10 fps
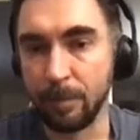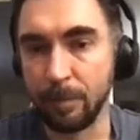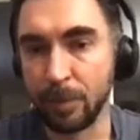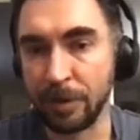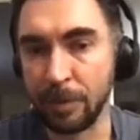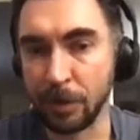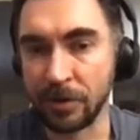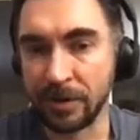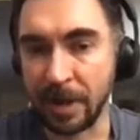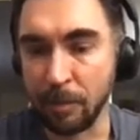Pretty much the
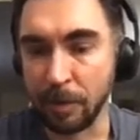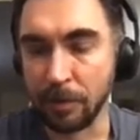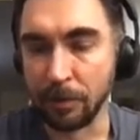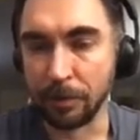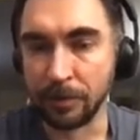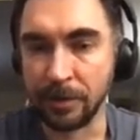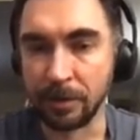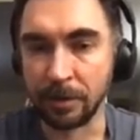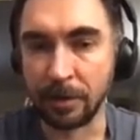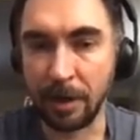same when you're using
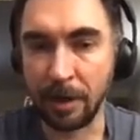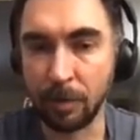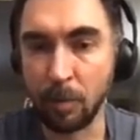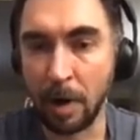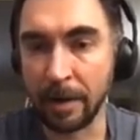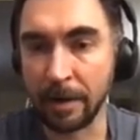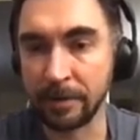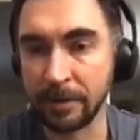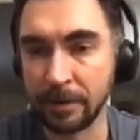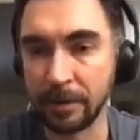a hardware wallet.
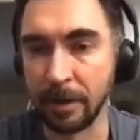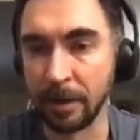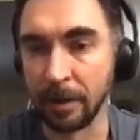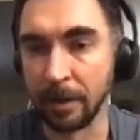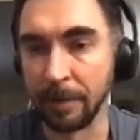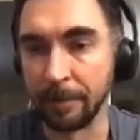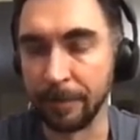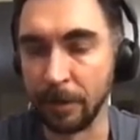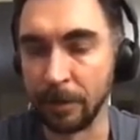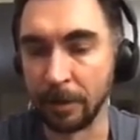
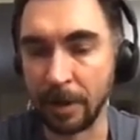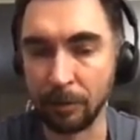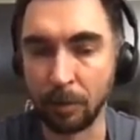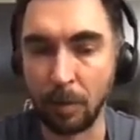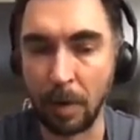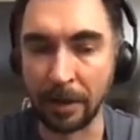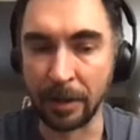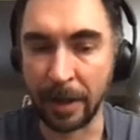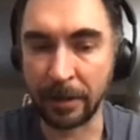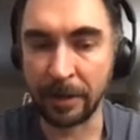The hardware wallet
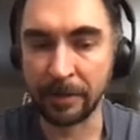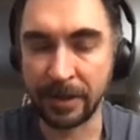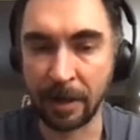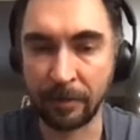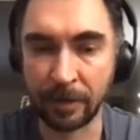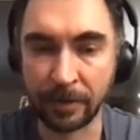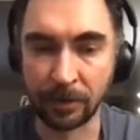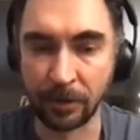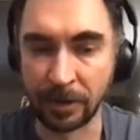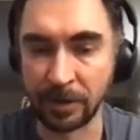backend servers
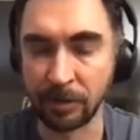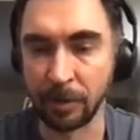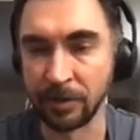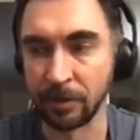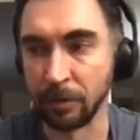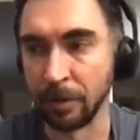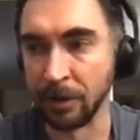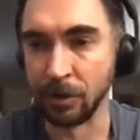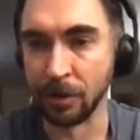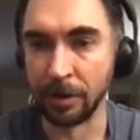such as Trezor or
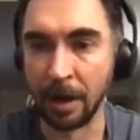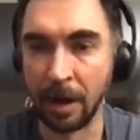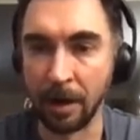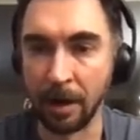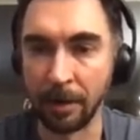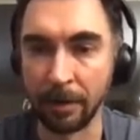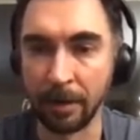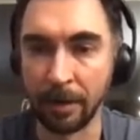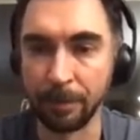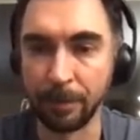Ledger are
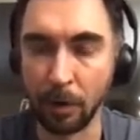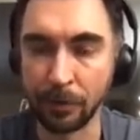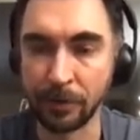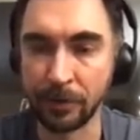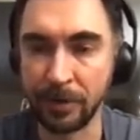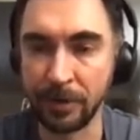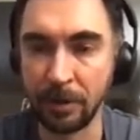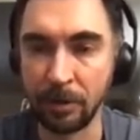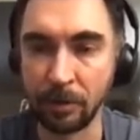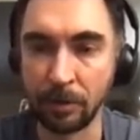also seeing
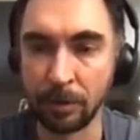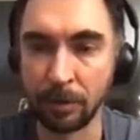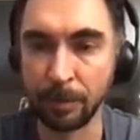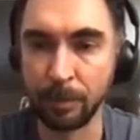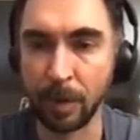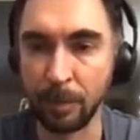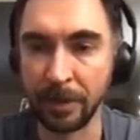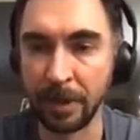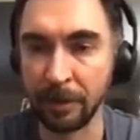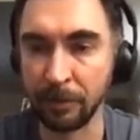your
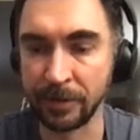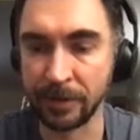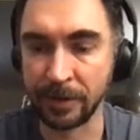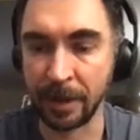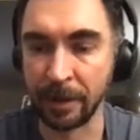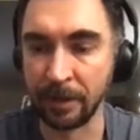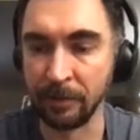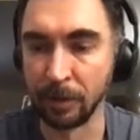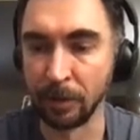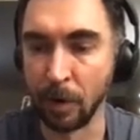public addresses, and
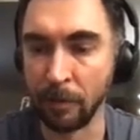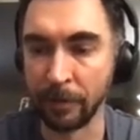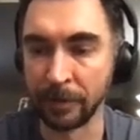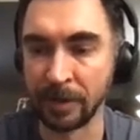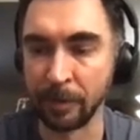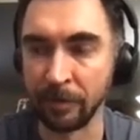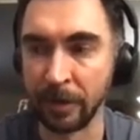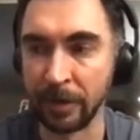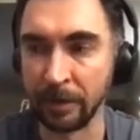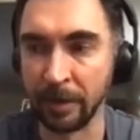even more, for example, they
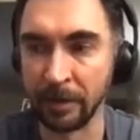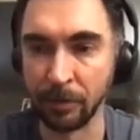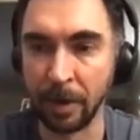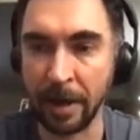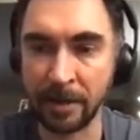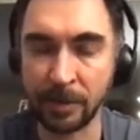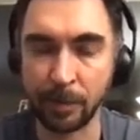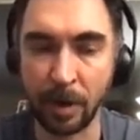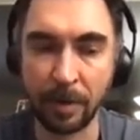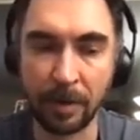can get your
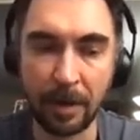XPub,